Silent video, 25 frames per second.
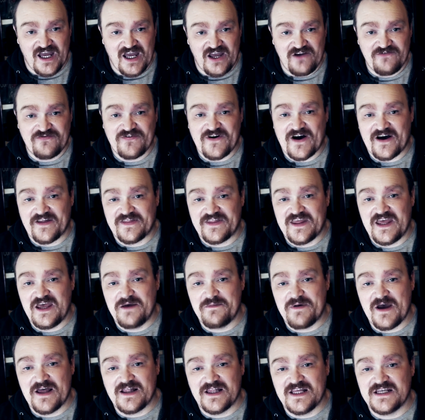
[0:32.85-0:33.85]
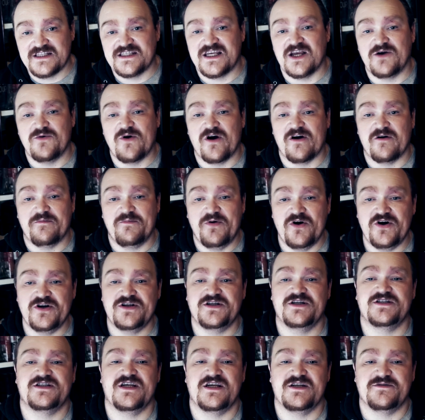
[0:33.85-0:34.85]
In fact, the eBay listing where I
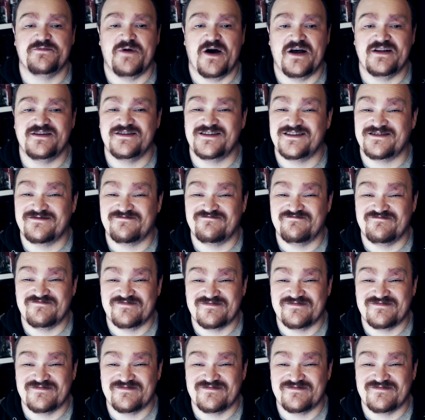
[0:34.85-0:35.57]
purchased these pens,